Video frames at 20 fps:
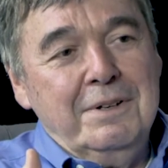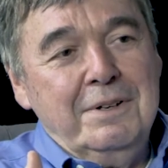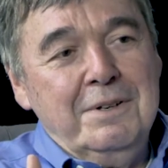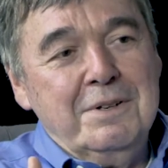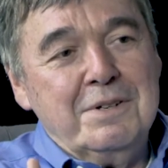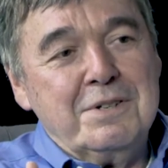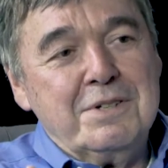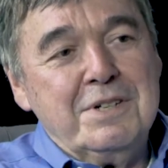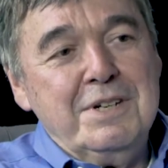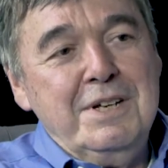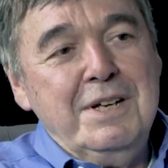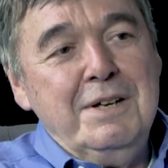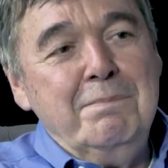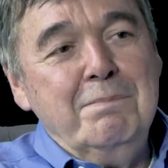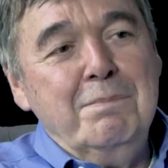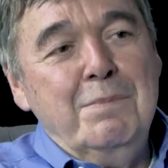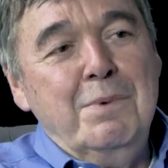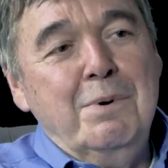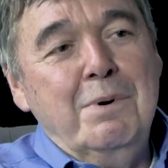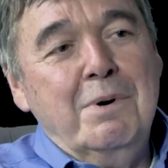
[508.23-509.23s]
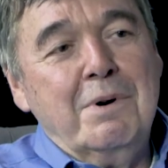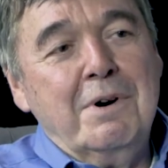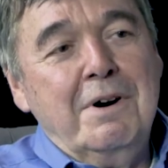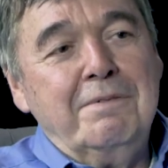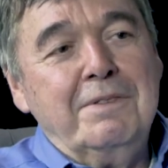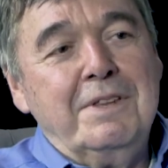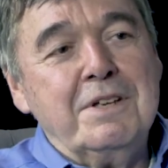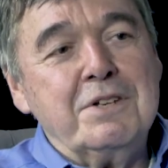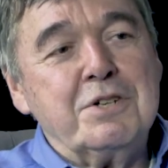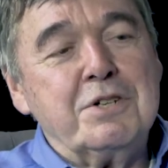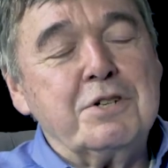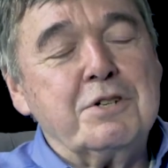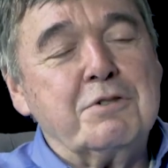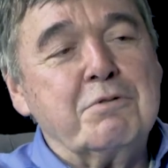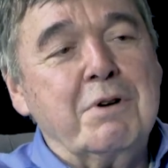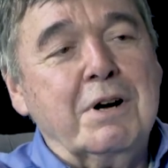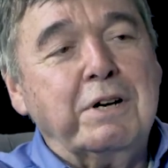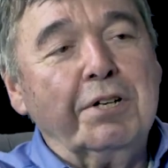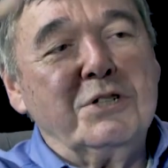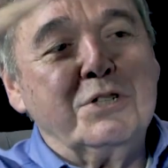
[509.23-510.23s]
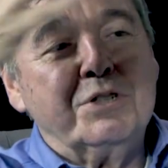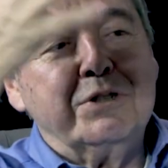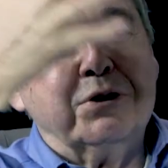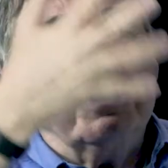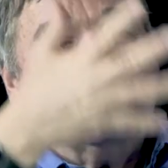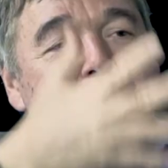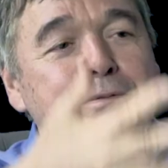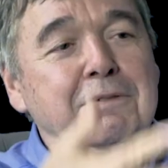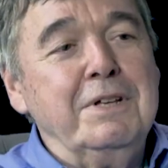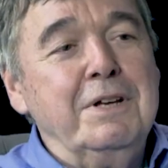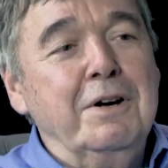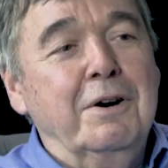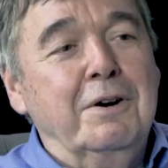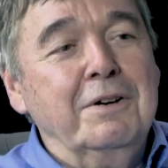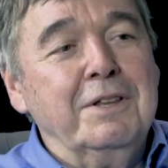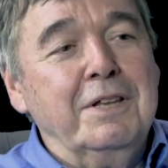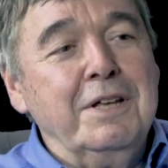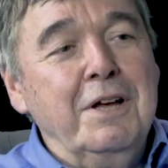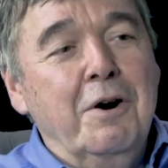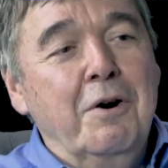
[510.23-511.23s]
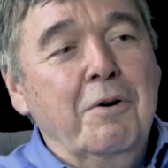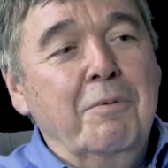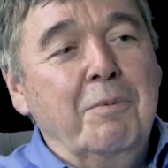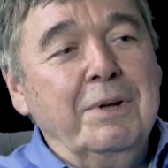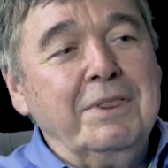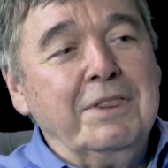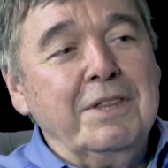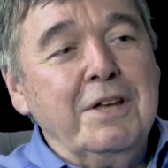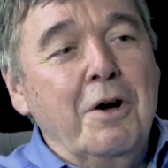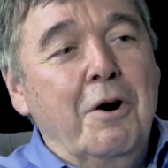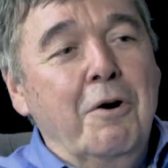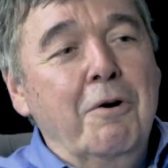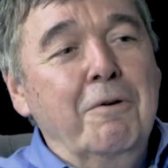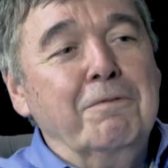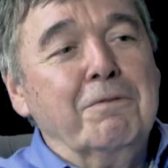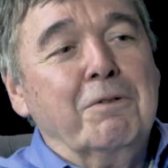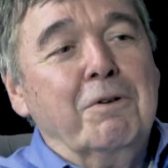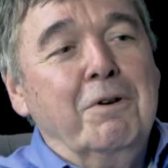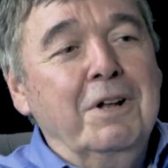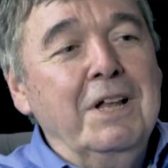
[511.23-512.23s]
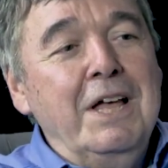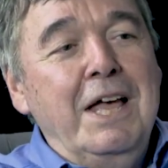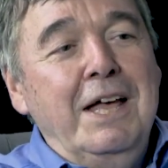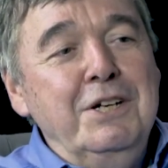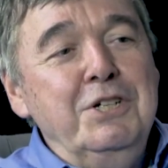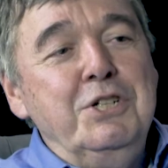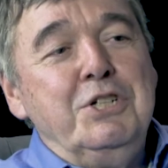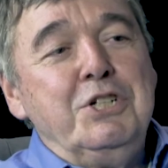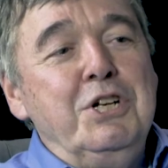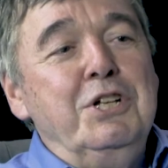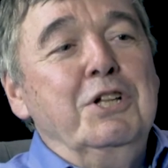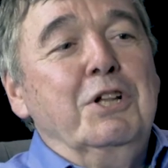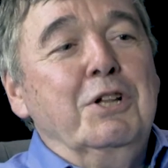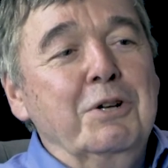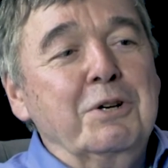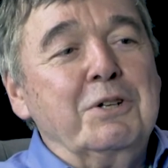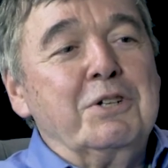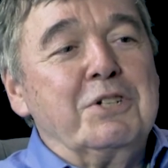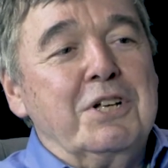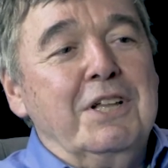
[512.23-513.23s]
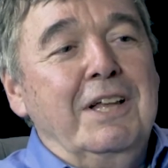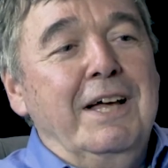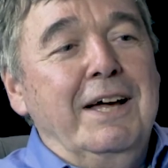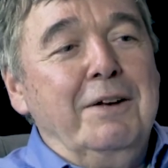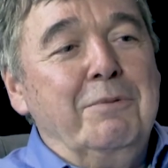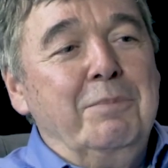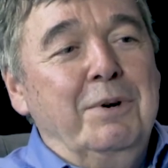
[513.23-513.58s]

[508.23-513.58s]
you see more of the structure of what the overall engine looks like,